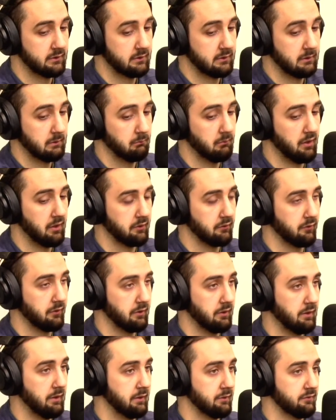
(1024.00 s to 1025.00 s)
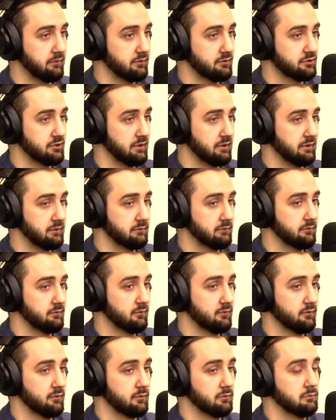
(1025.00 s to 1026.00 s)
migrate onto chain.
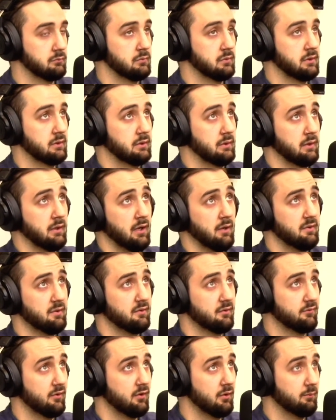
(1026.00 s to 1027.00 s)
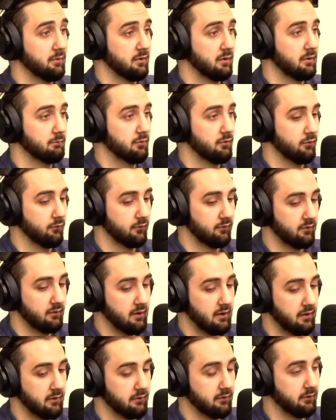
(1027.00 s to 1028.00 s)
So, developing on both would
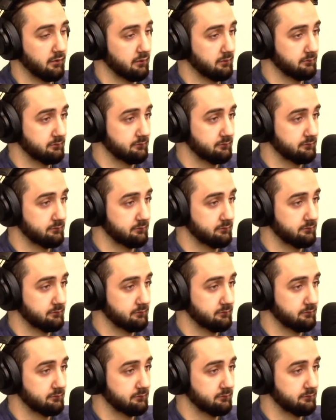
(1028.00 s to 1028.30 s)
not hurt.